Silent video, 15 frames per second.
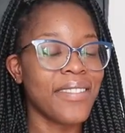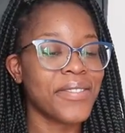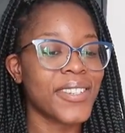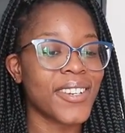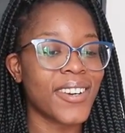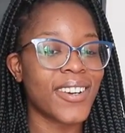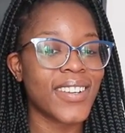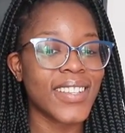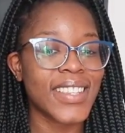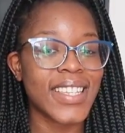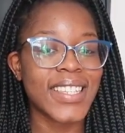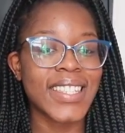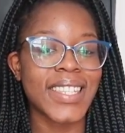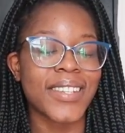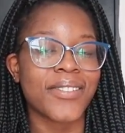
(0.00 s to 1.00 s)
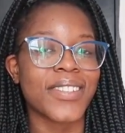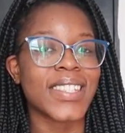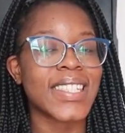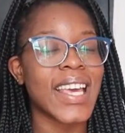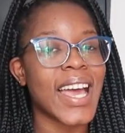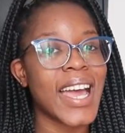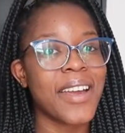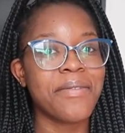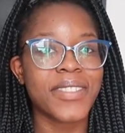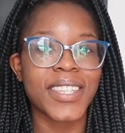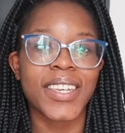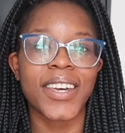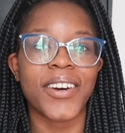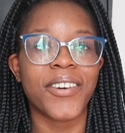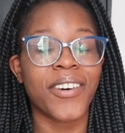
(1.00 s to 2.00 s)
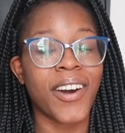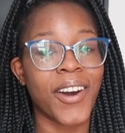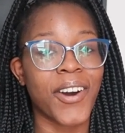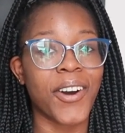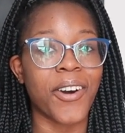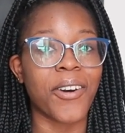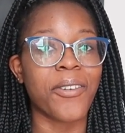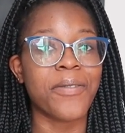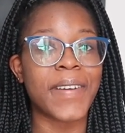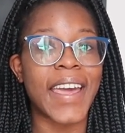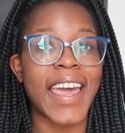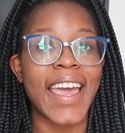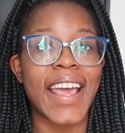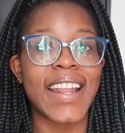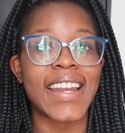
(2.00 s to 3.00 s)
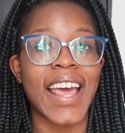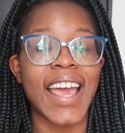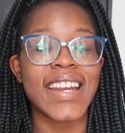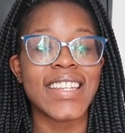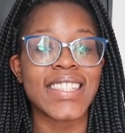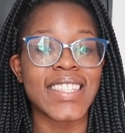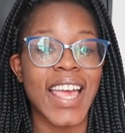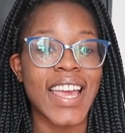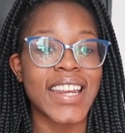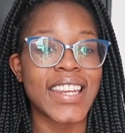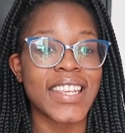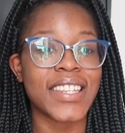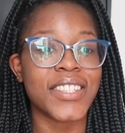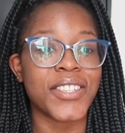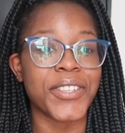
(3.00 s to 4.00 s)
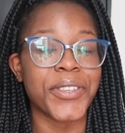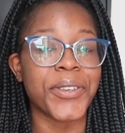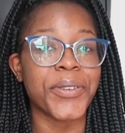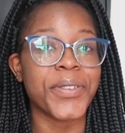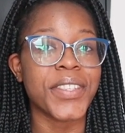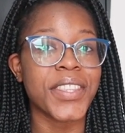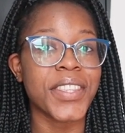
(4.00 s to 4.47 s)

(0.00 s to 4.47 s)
after all this, it was time to go home and I decided to use